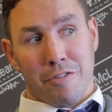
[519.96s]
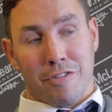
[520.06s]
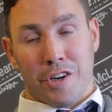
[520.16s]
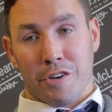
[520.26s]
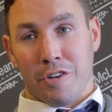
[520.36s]
have
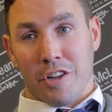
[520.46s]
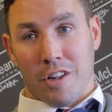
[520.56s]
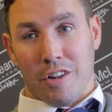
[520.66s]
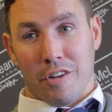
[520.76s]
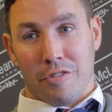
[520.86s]
learnt a
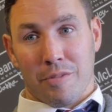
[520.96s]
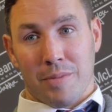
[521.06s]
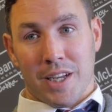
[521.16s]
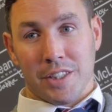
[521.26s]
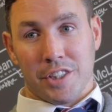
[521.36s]
lot from
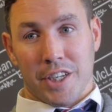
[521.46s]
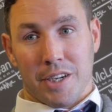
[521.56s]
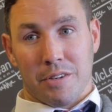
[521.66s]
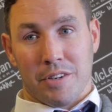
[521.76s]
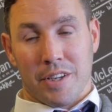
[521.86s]
last year.